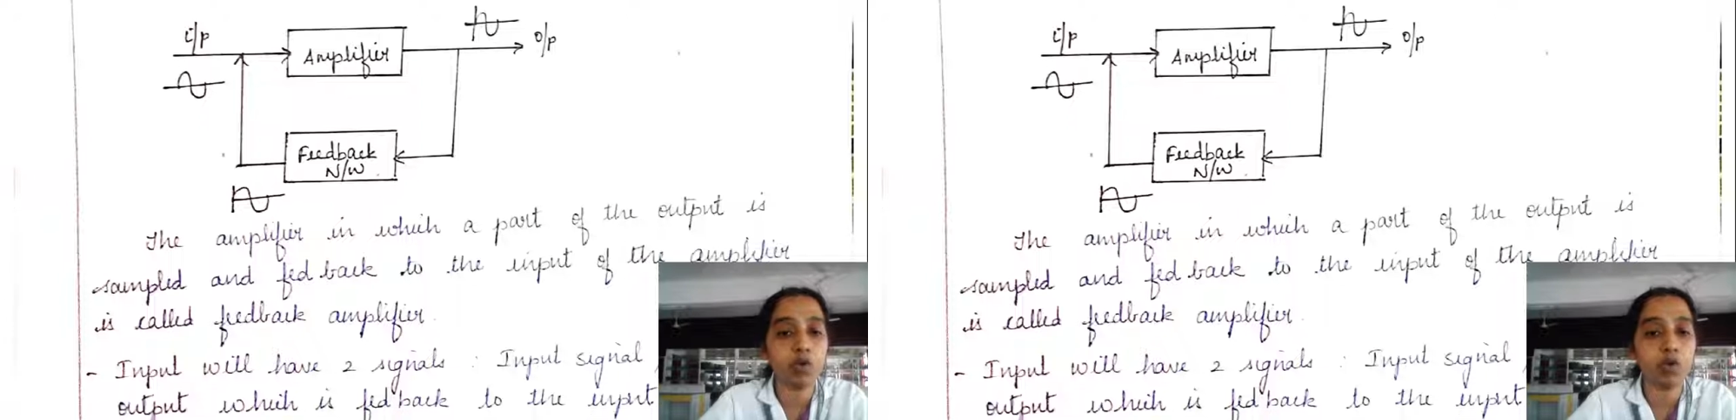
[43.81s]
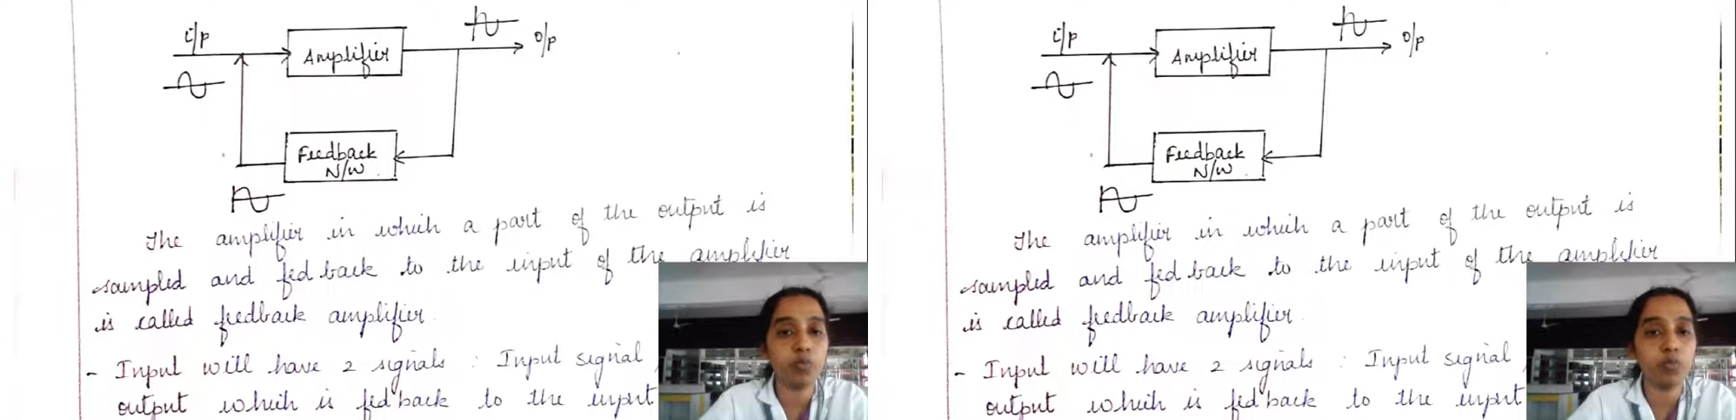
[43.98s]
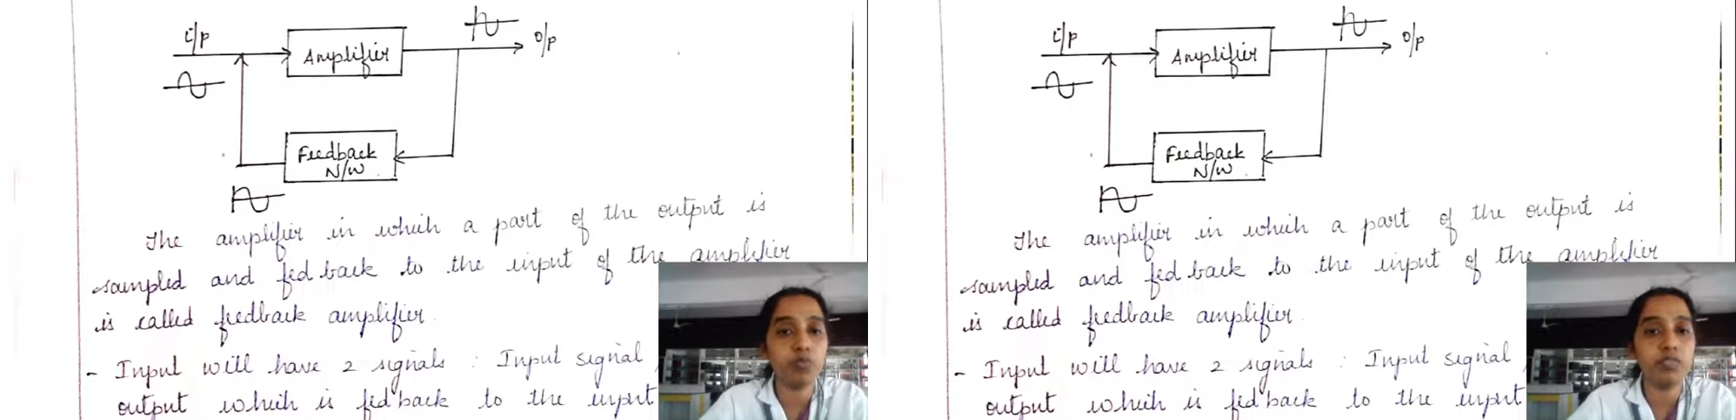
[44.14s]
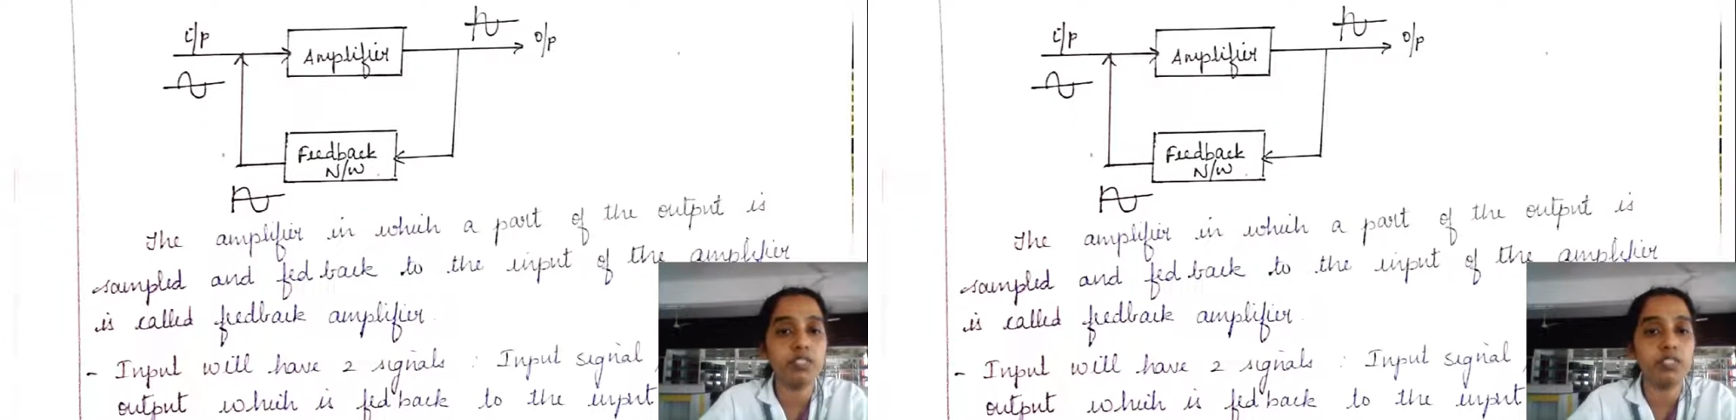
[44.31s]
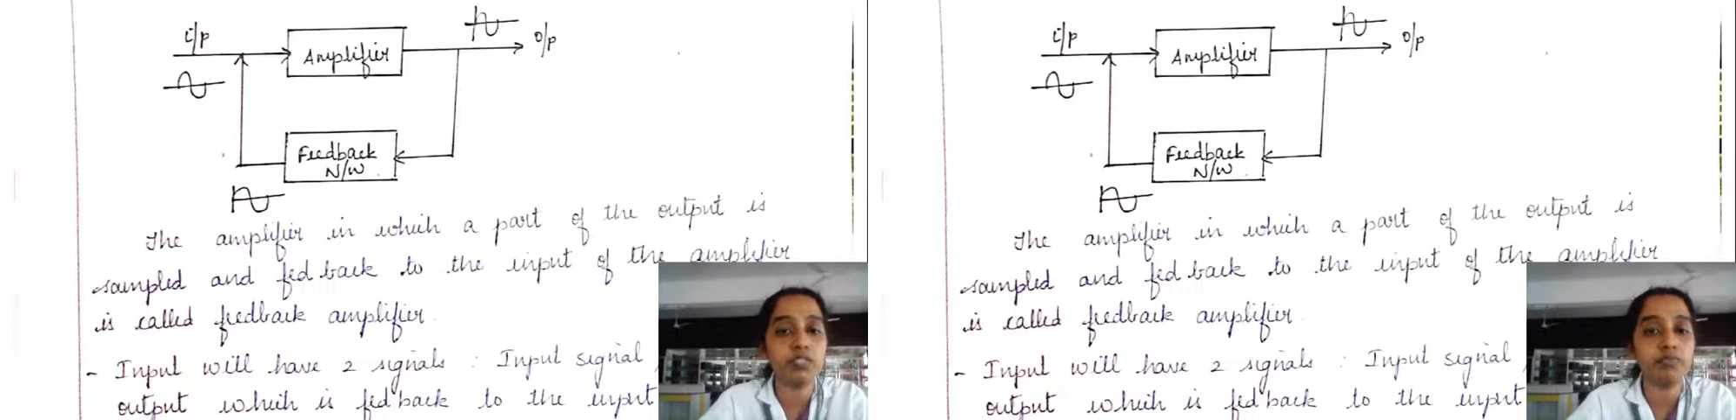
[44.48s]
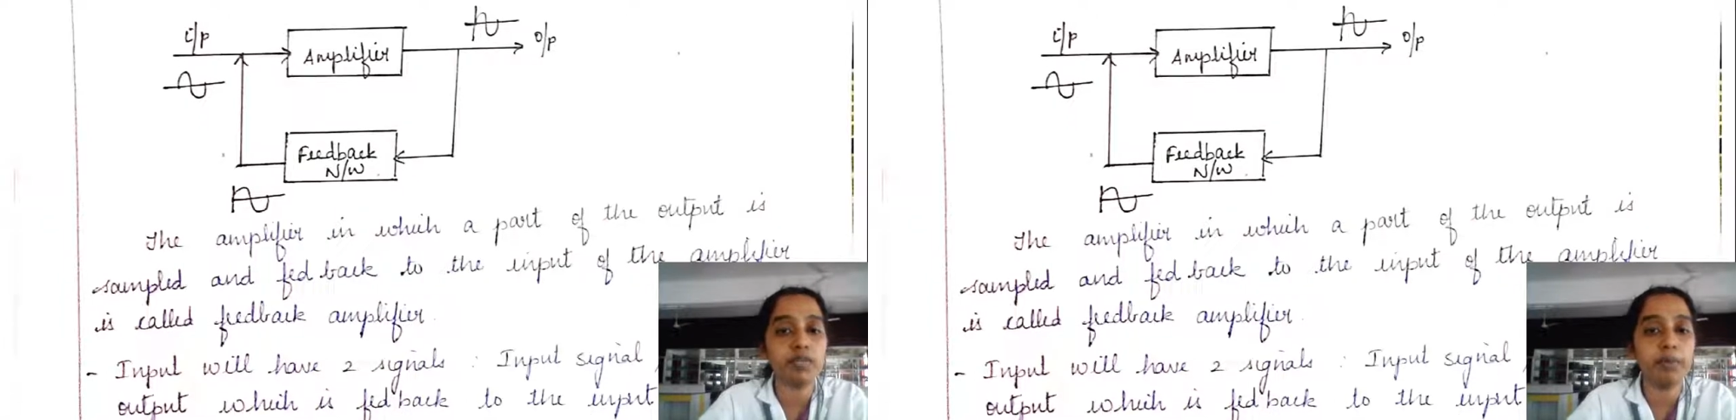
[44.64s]
output which
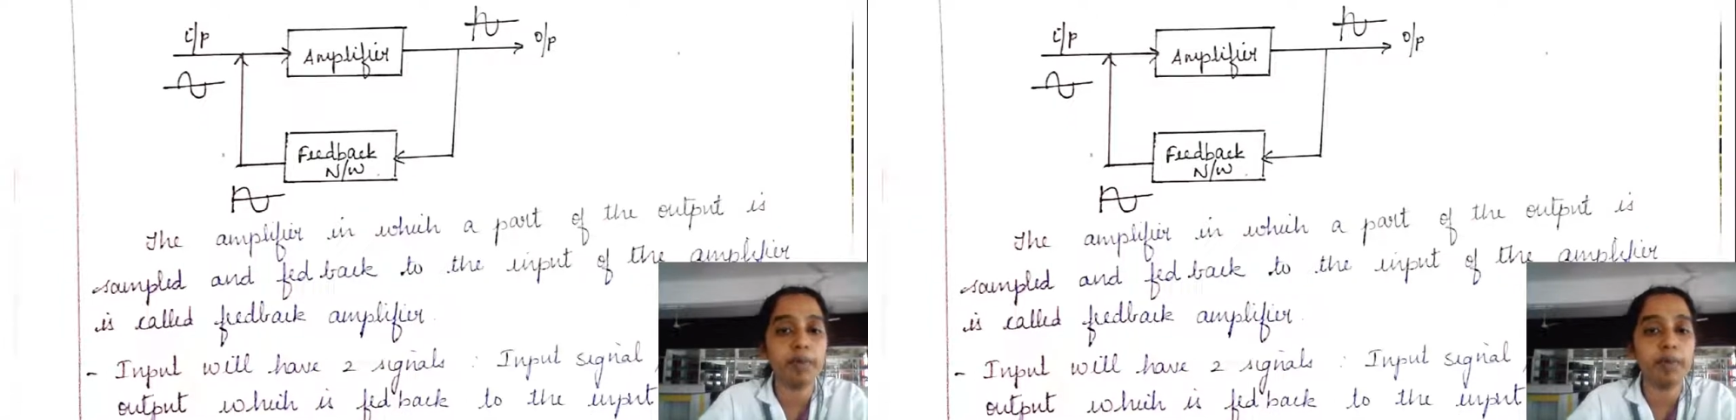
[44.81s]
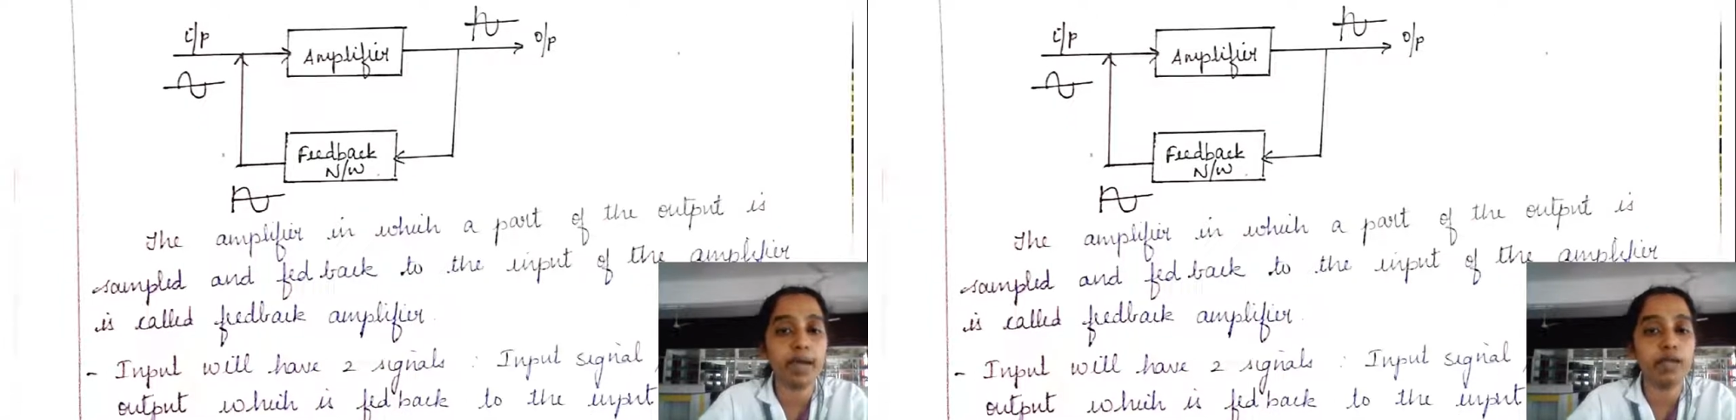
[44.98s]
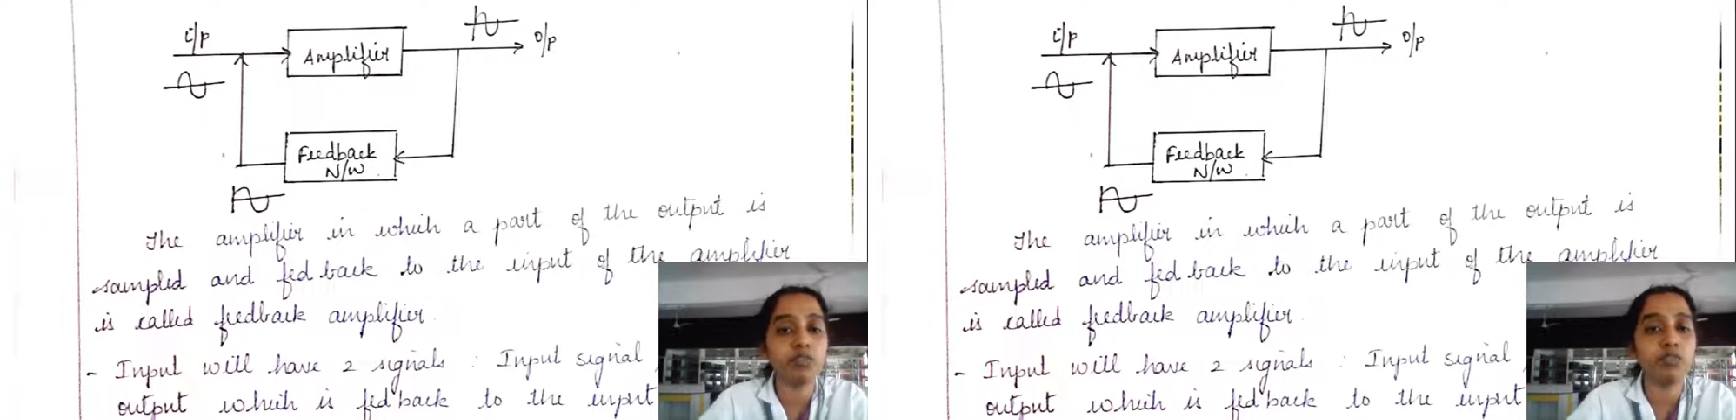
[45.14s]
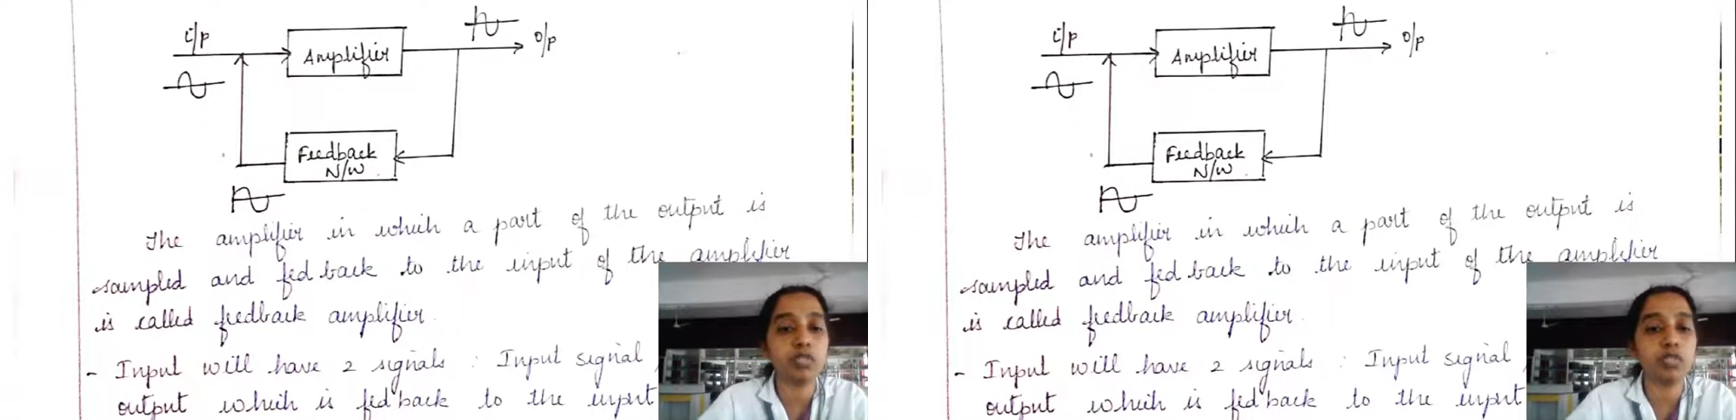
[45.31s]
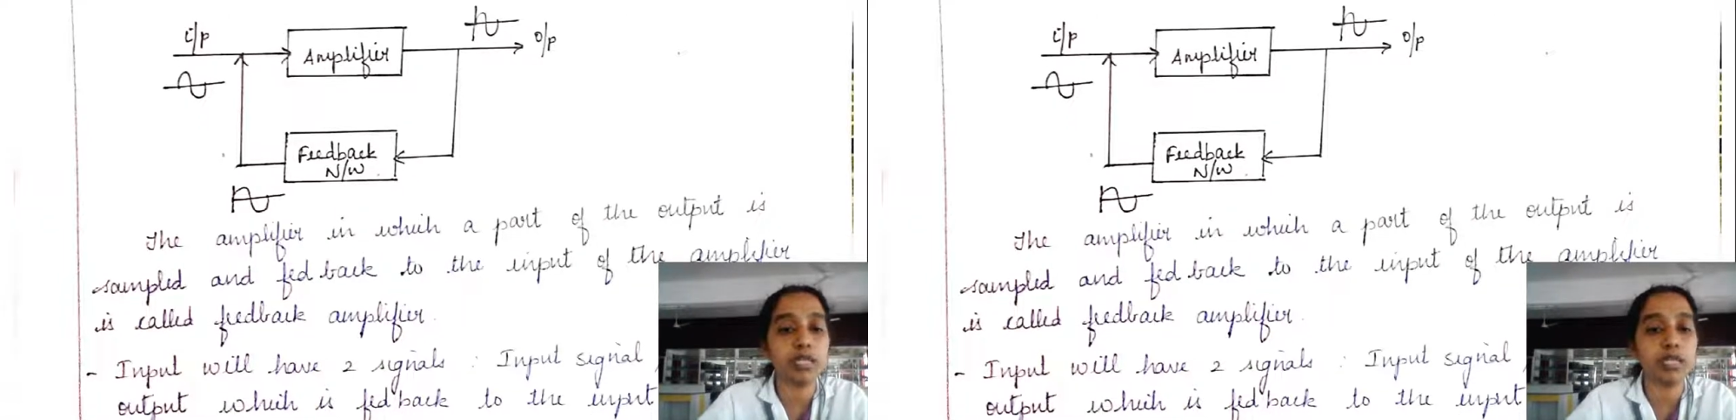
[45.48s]
is fed back to the